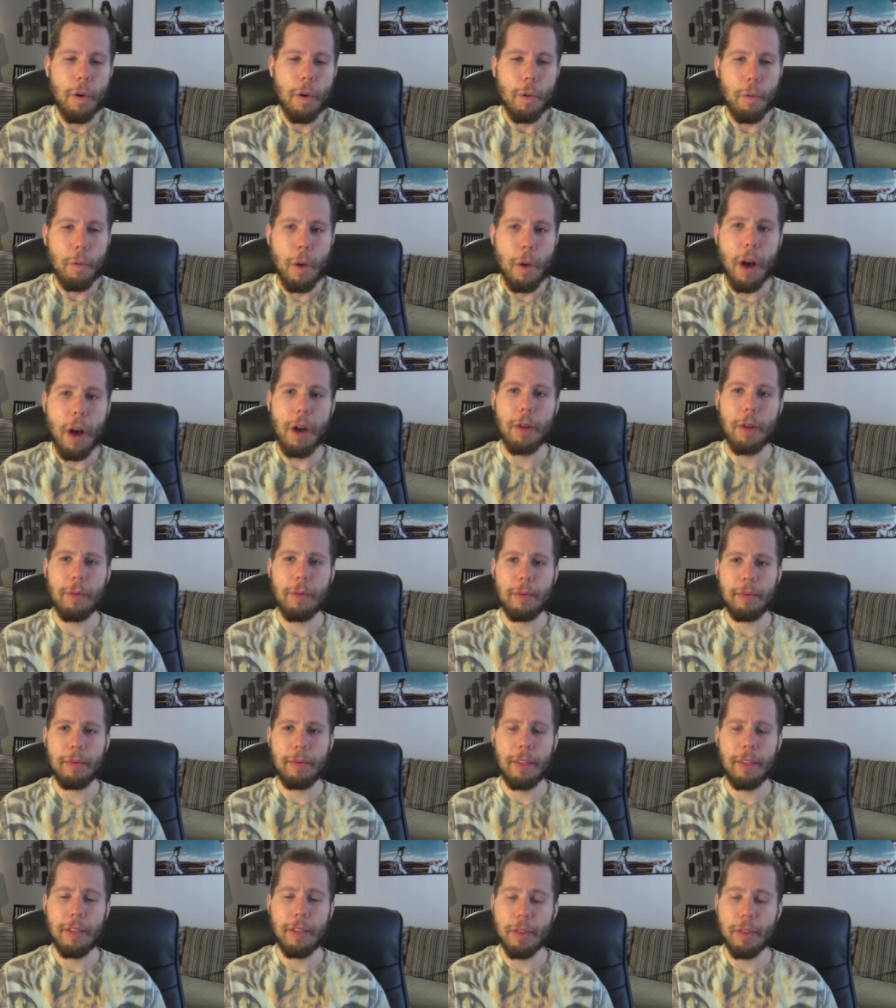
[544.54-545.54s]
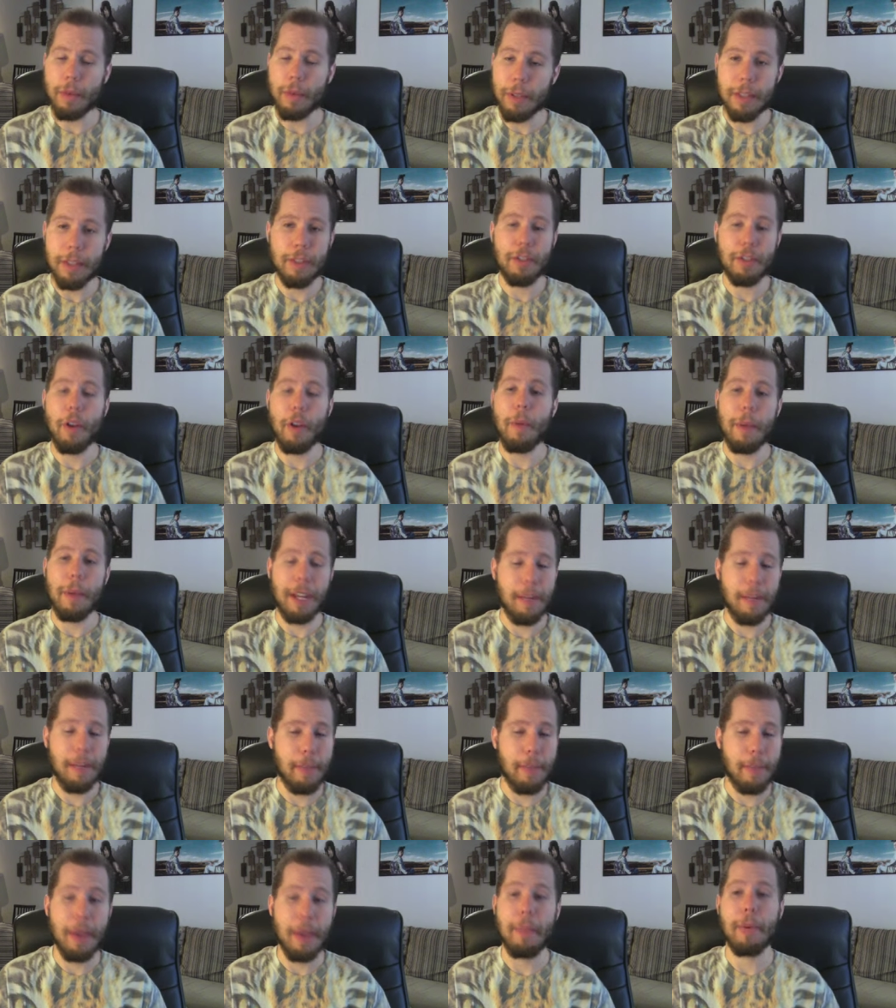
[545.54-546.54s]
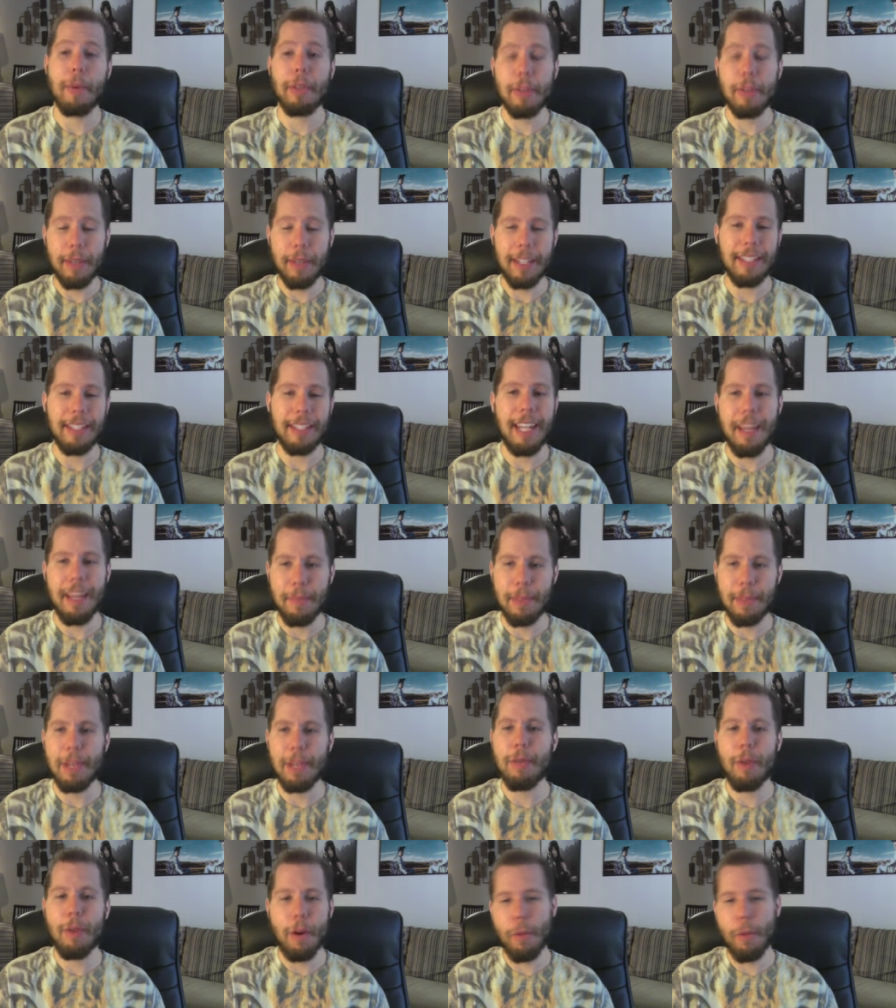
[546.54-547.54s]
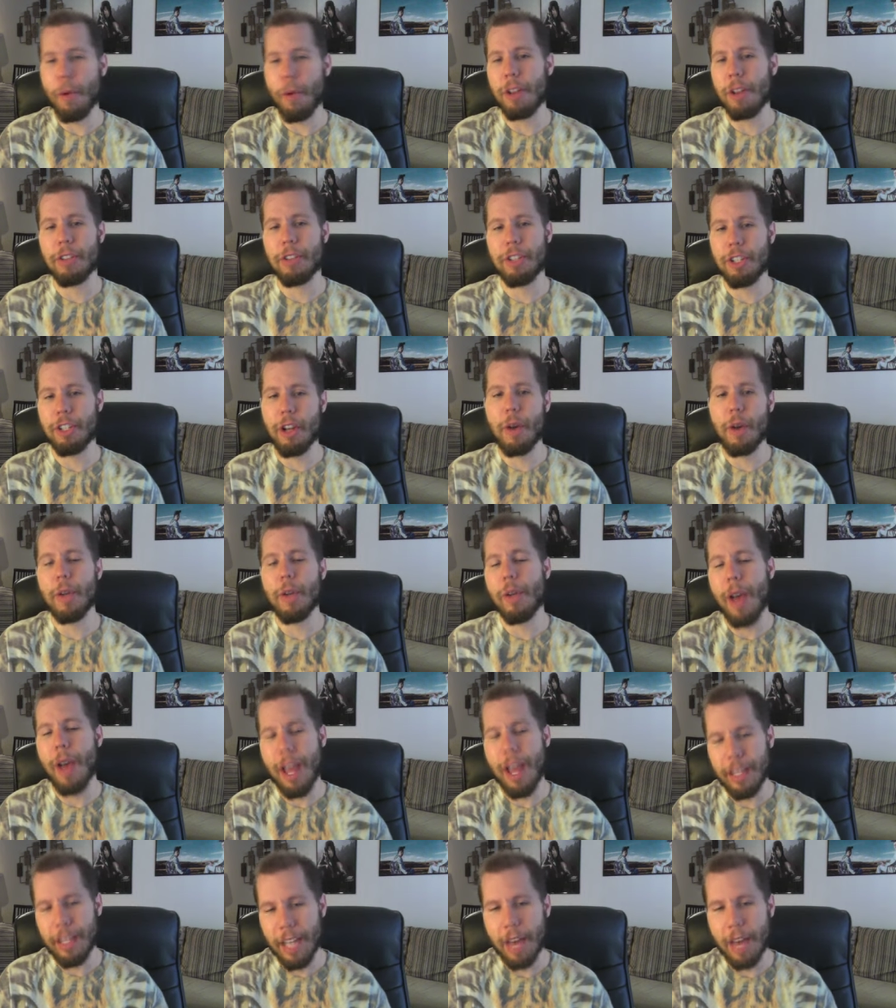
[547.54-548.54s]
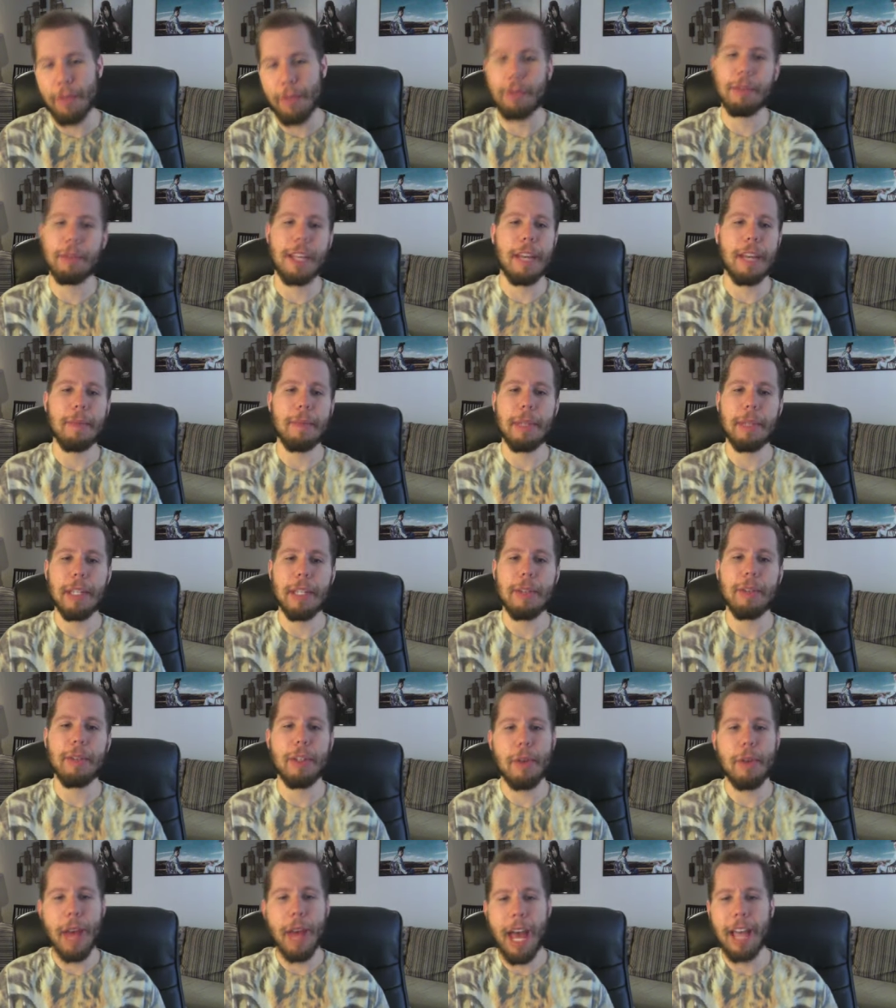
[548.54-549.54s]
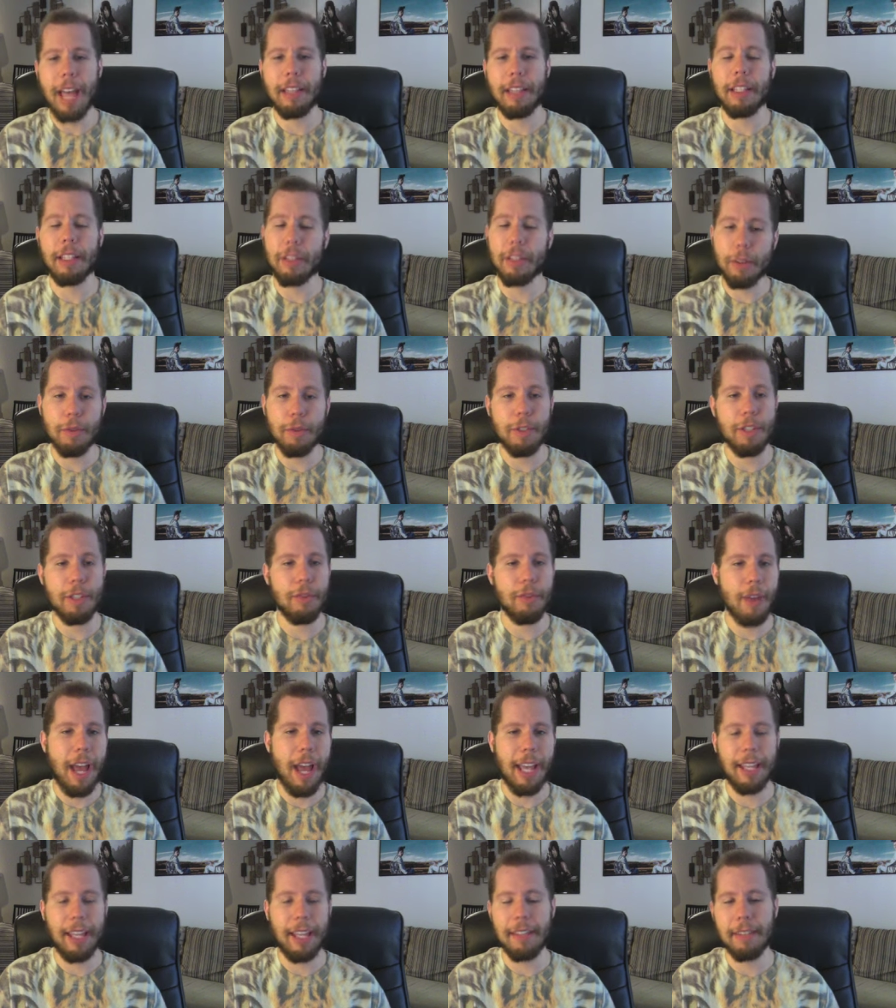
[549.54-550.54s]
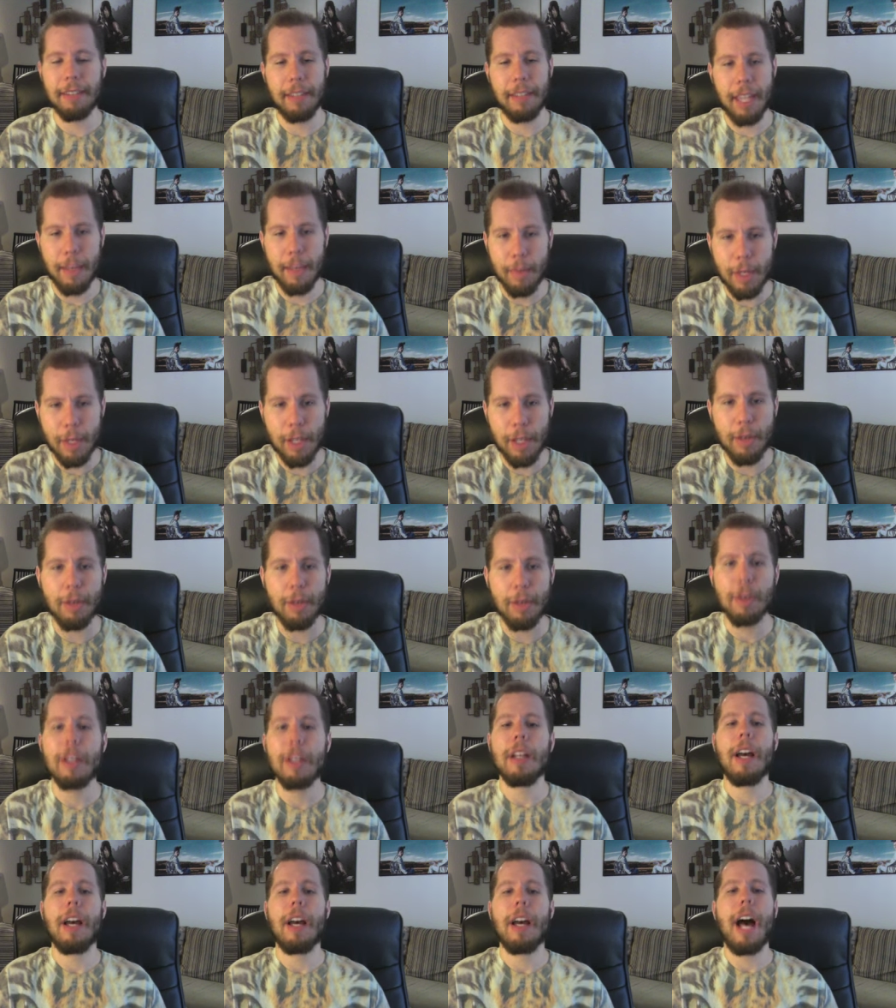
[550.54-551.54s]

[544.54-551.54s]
Well, there's only so many people you can debut on one show. You had Neville debut, you had the Lucha Dragons debut.